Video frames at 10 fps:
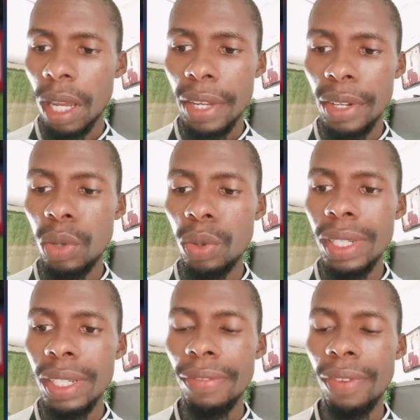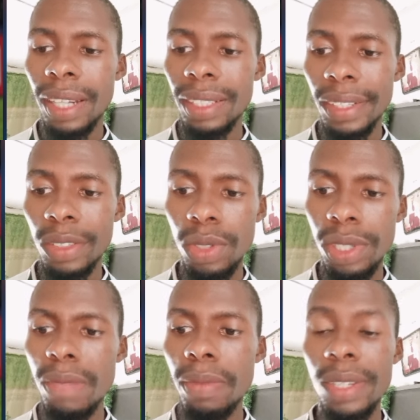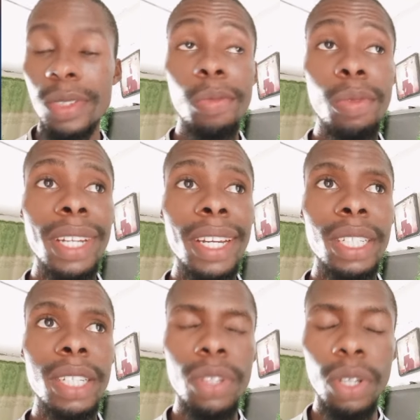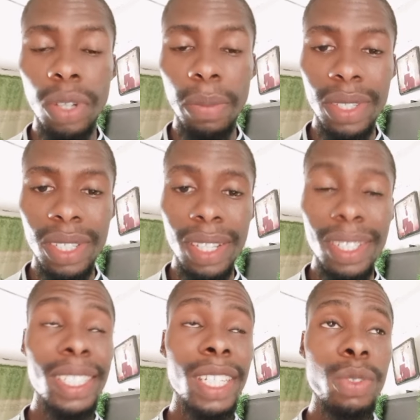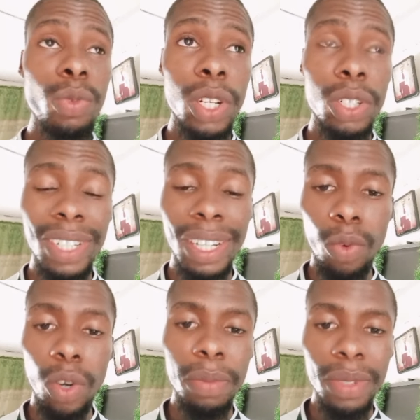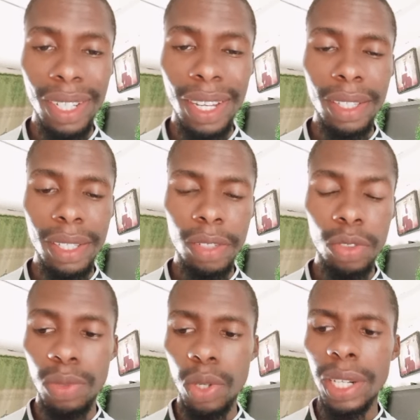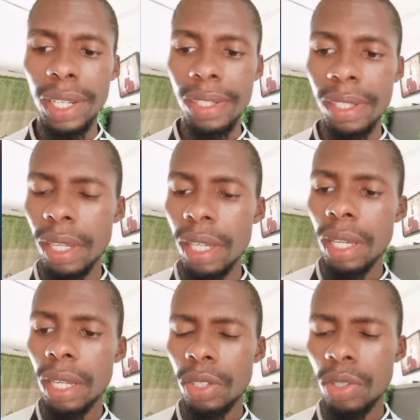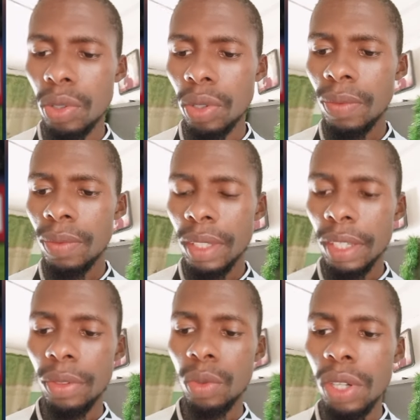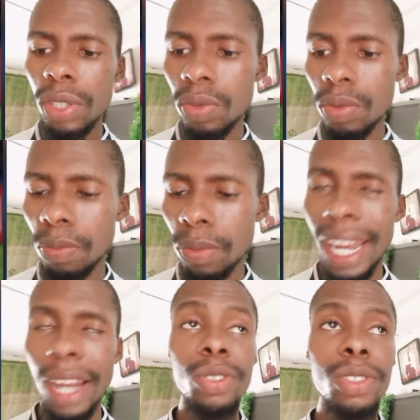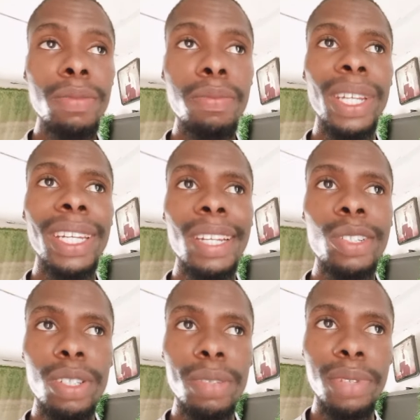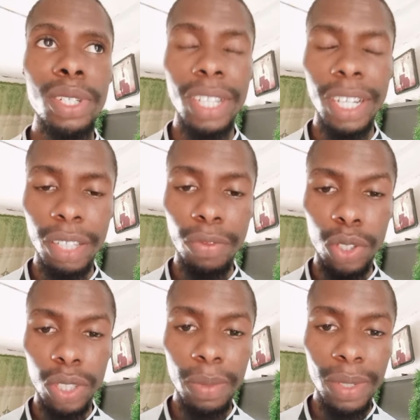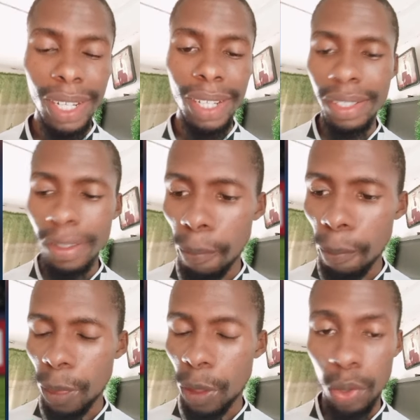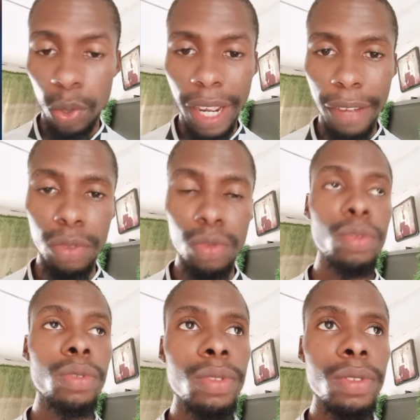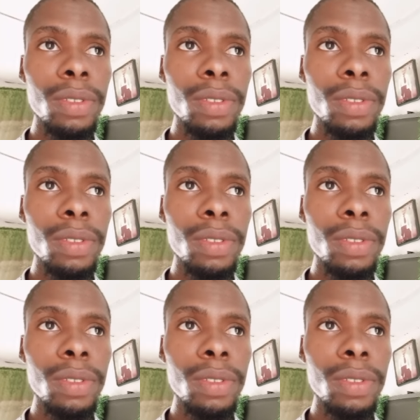knowing the fact that Osimhen is someone that gives 100%. He gives 101%, to be honest. You know, if you want to count the players on the pitch that give 100%, you have to